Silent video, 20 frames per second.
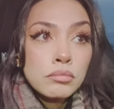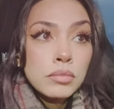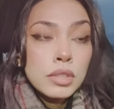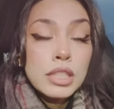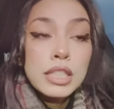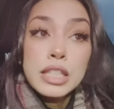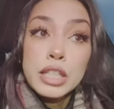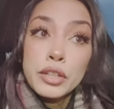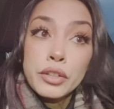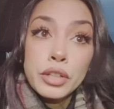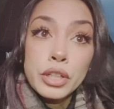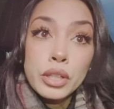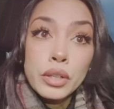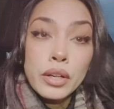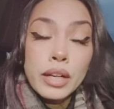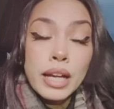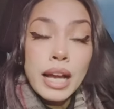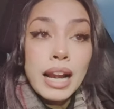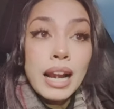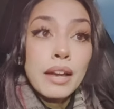Cereal. I
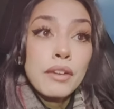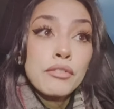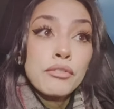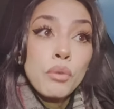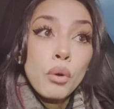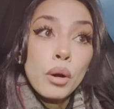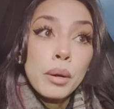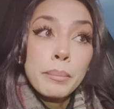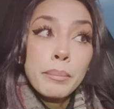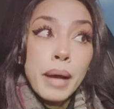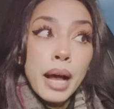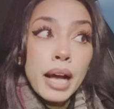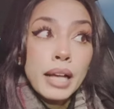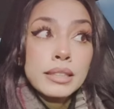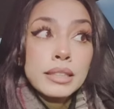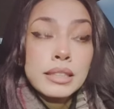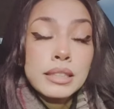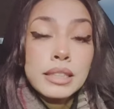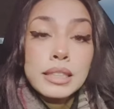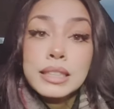got like four
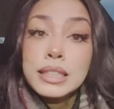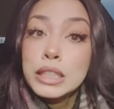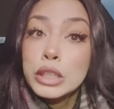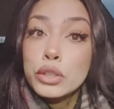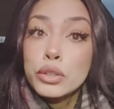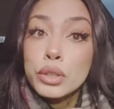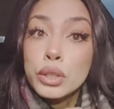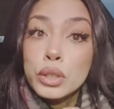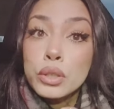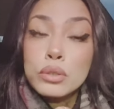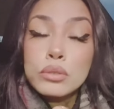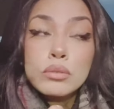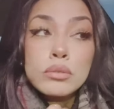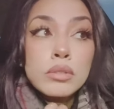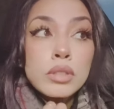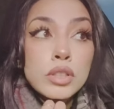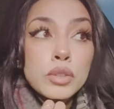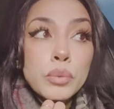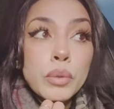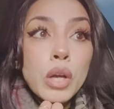boxes of cereal
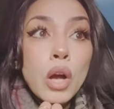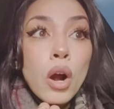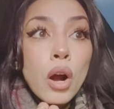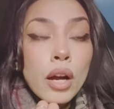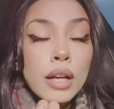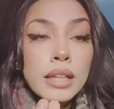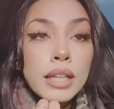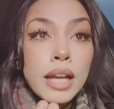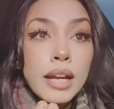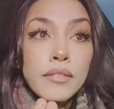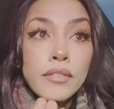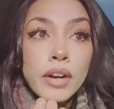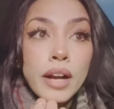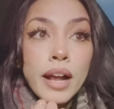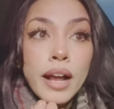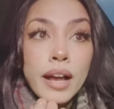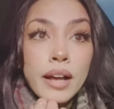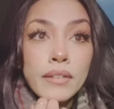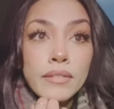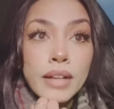because we hardly ever
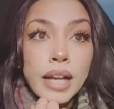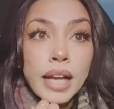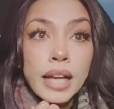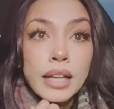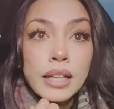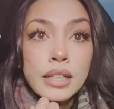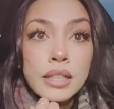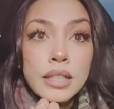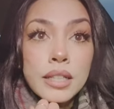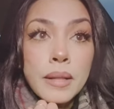have like